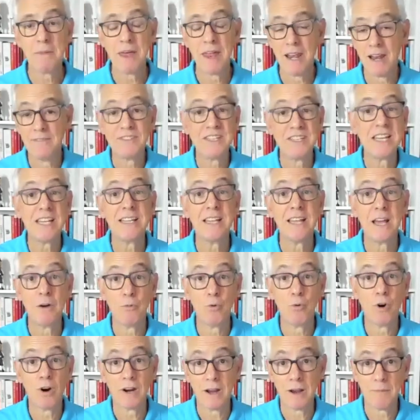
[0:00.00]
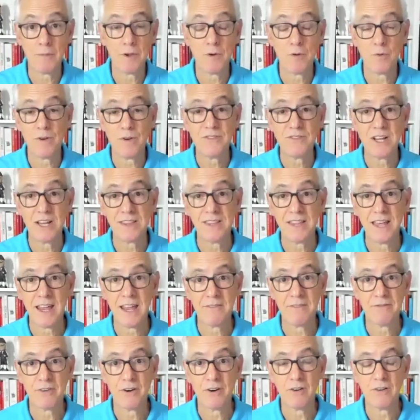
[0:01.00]
And I've seen that work. I mean, we've done
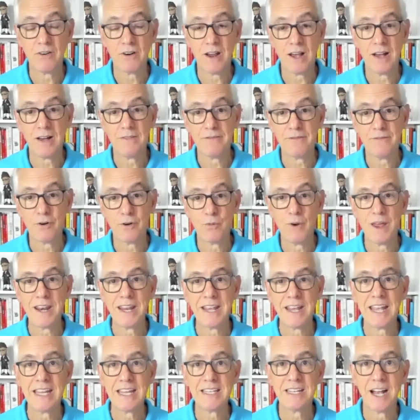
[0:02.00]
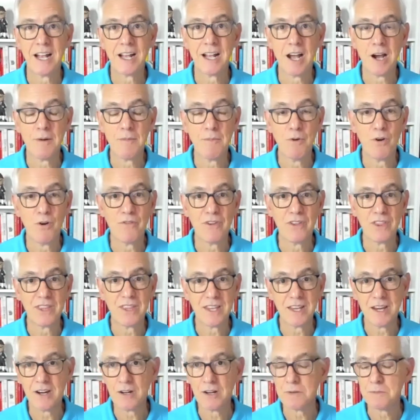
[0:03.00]
that for renegade.com over the
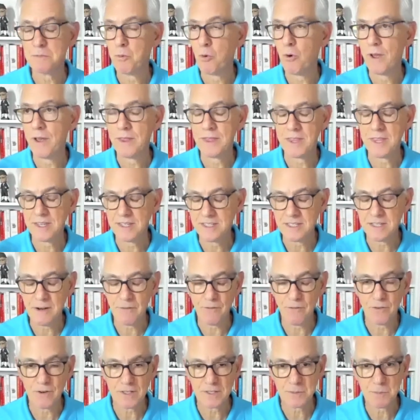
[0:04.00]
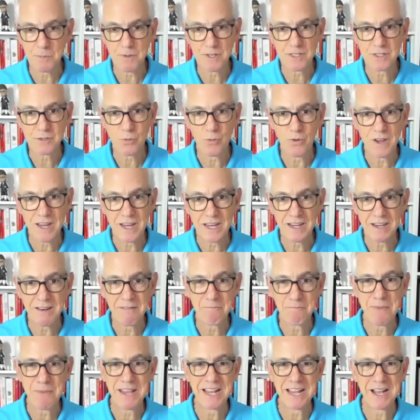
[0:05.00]
years. Boy, the difference
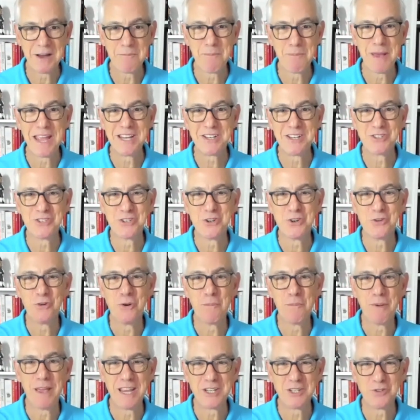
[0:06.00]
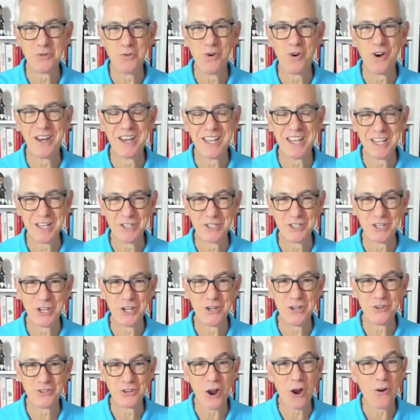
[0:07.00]
between being on page 2 and page 1 is
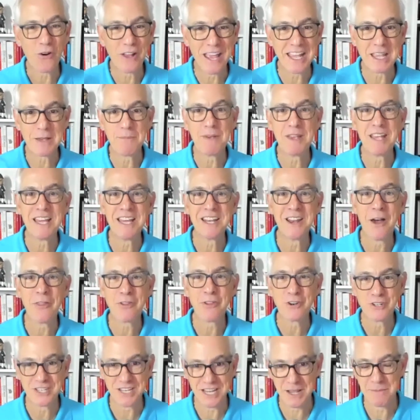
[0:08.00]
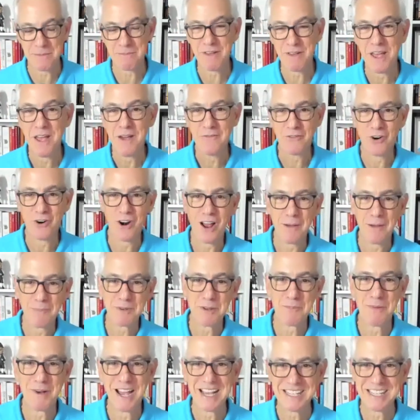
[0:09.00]
huge. Okay, give me another tip for
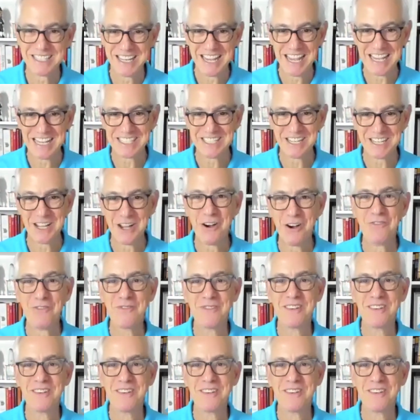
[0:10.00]
optimizing SEO.